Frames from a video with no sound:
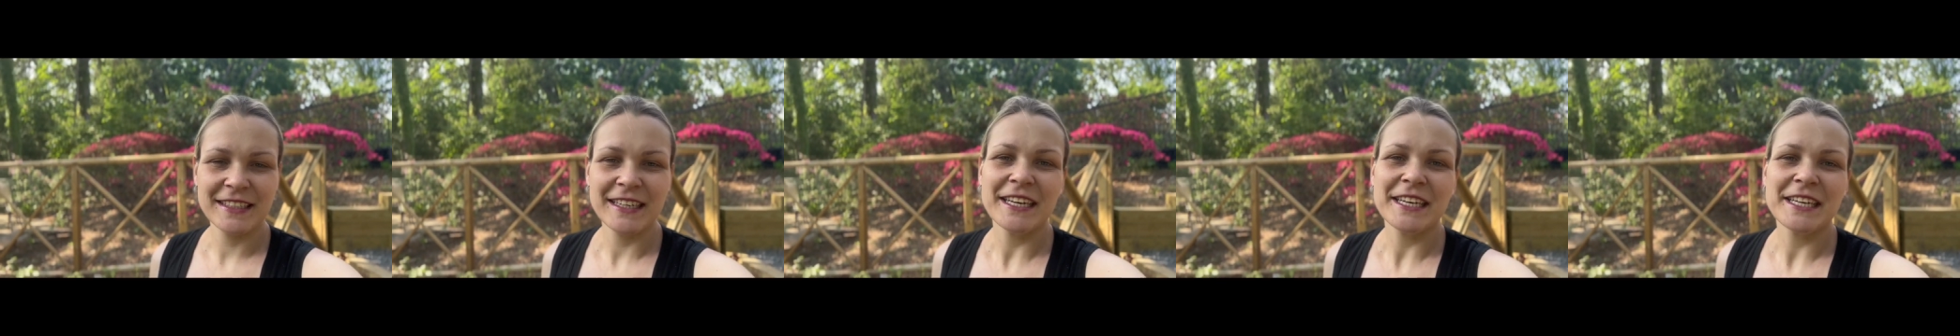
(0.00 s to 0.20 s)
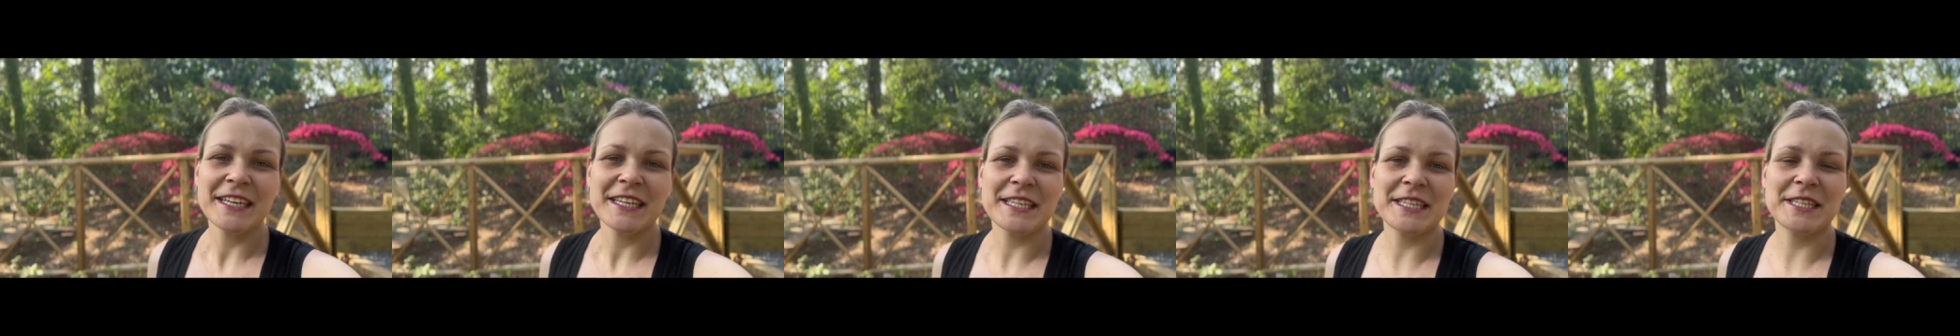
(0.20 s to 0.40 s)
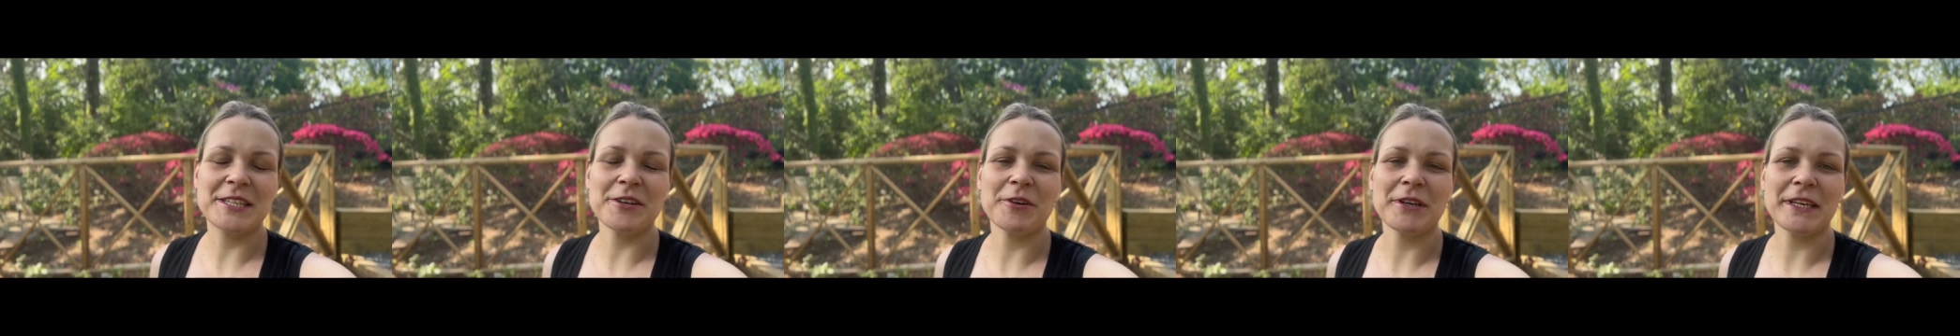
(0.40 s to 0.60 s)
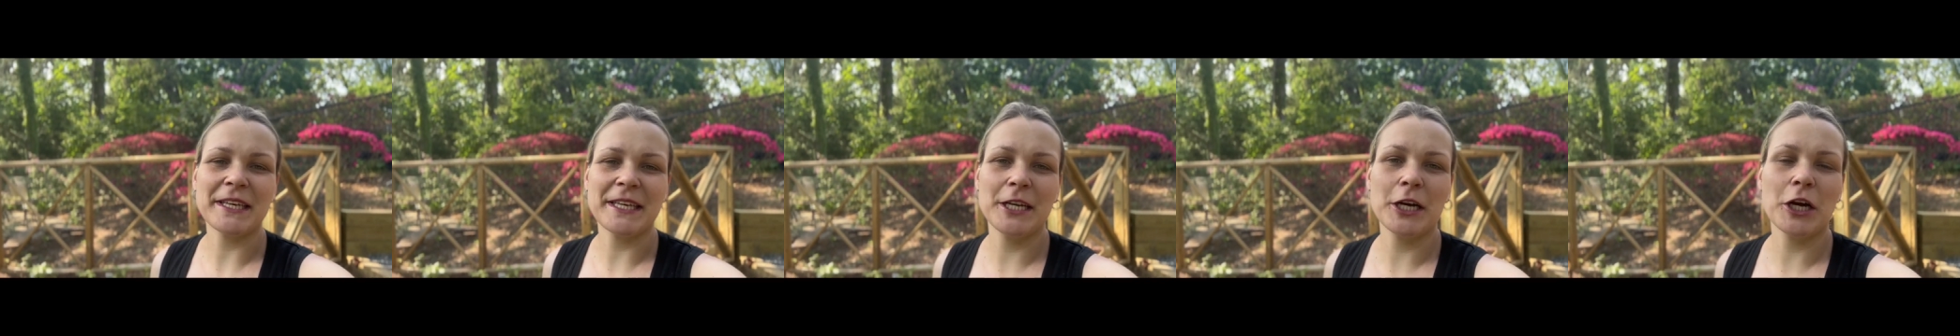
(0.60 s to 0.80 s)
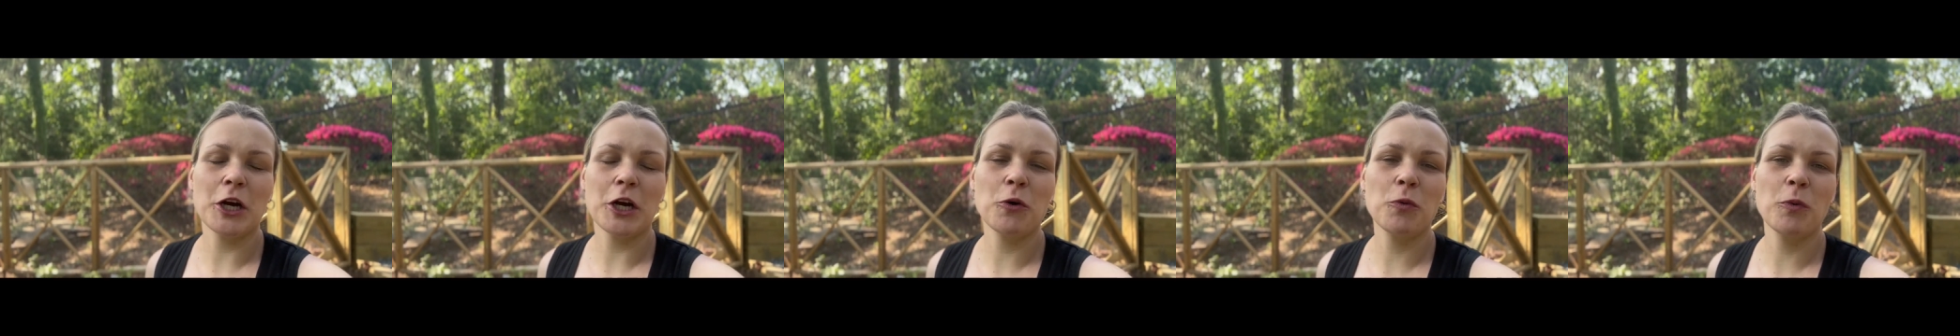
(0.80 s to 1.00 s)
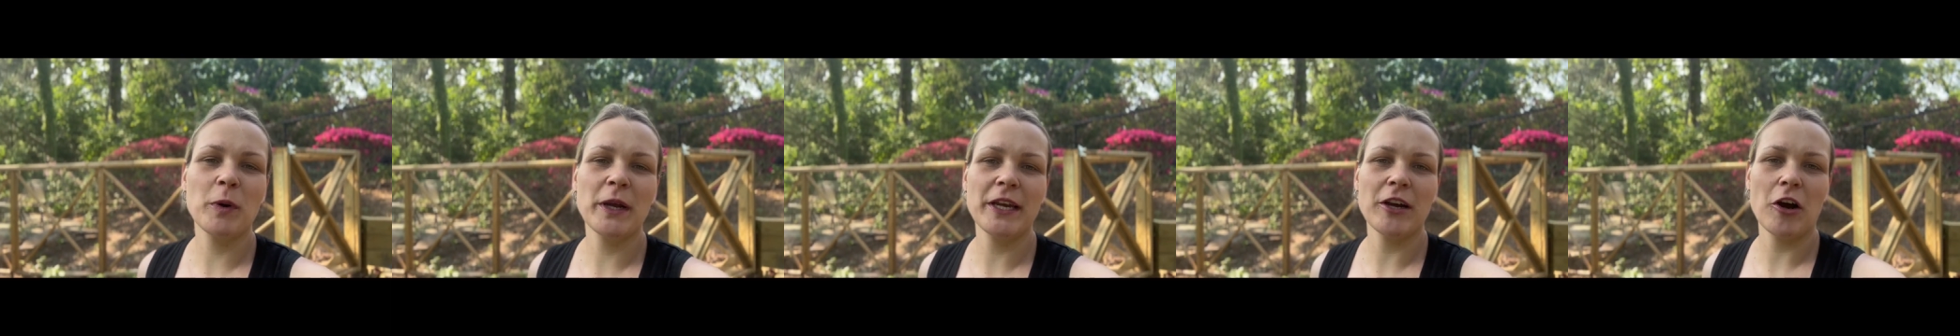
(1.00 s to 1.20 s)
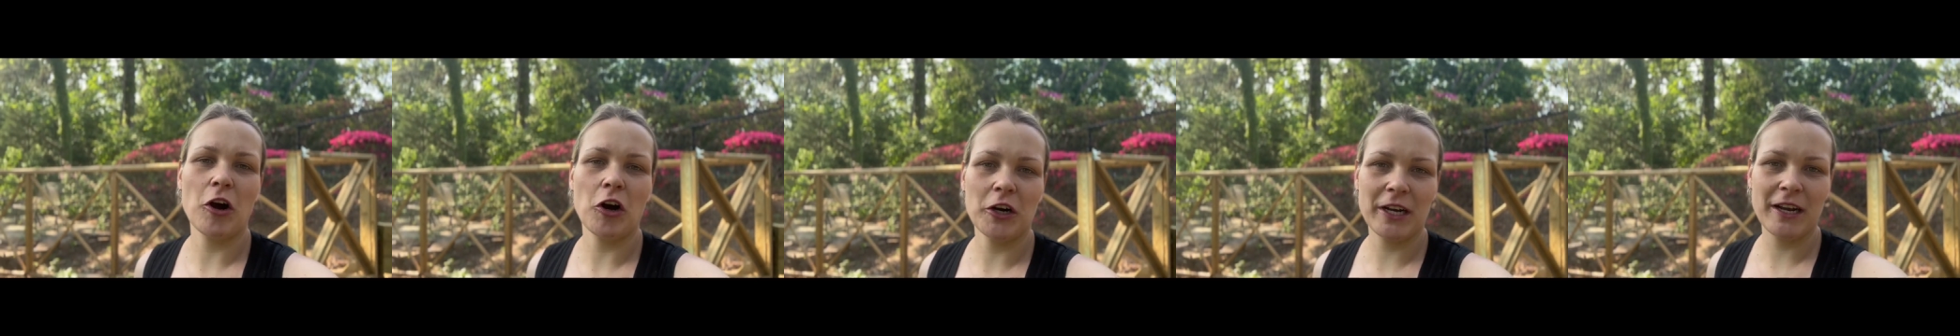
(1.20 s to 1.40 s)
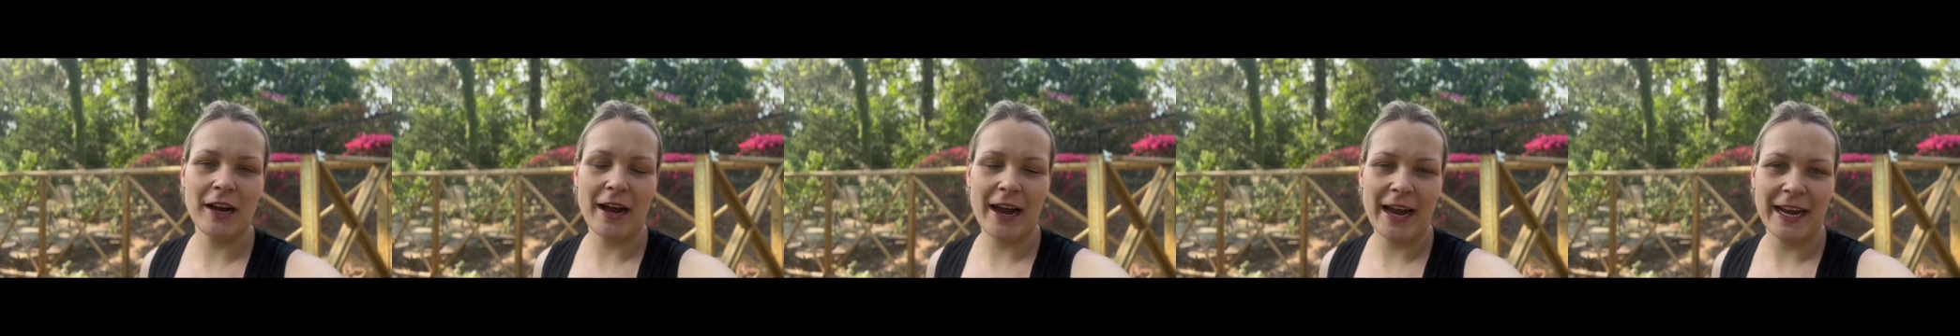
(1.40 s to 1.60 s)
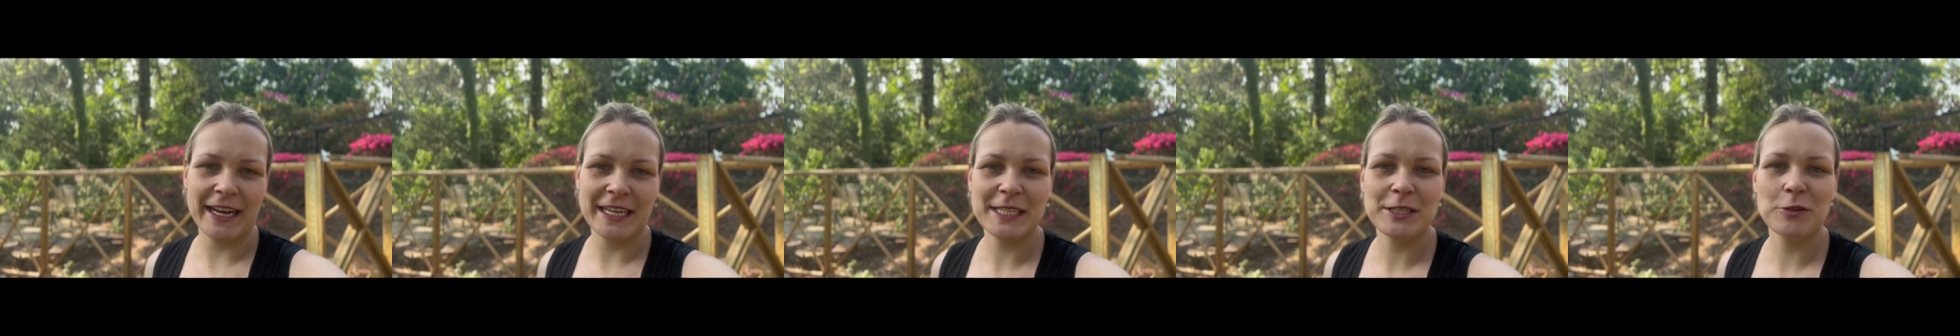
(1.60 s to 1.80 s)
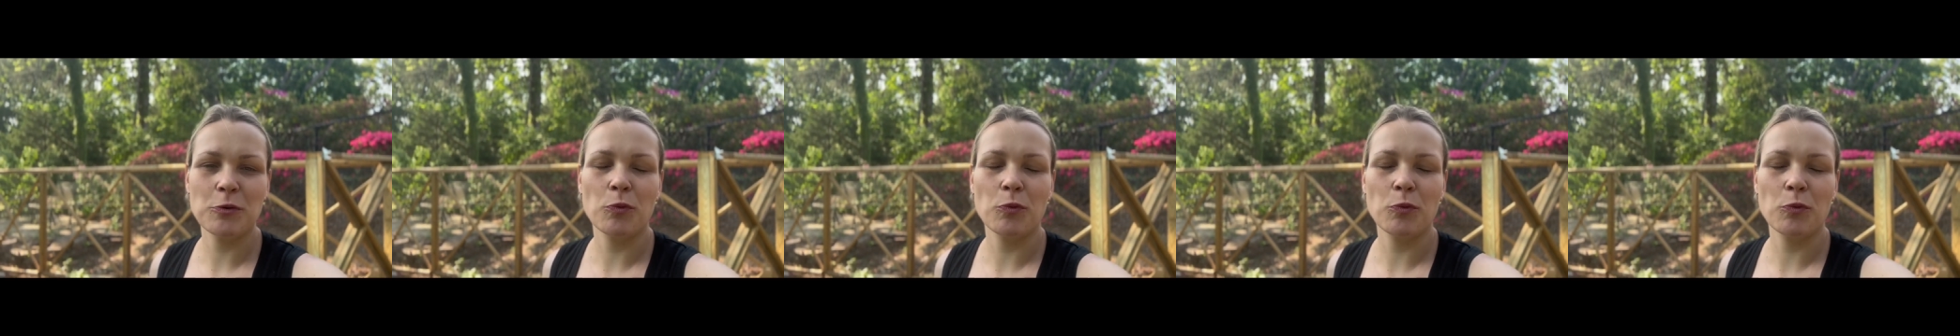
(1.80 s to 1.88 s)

So here we are, guys.